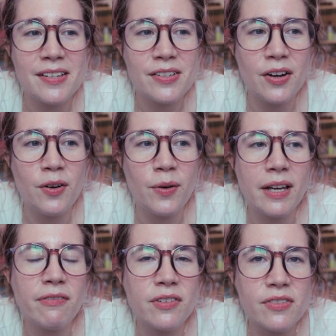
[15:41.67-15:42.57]

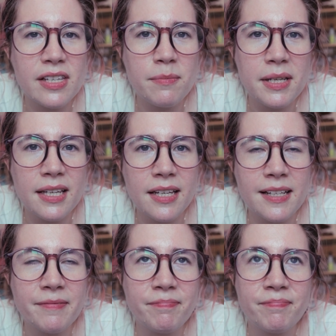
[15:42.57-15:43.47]
So if you see
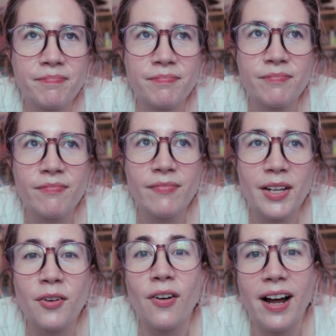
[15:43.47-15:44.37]
me
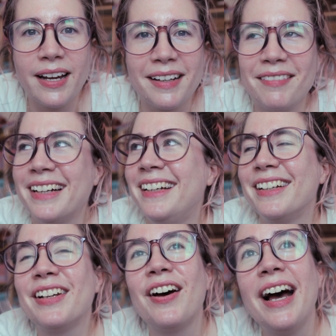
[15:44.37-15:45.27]
crying, I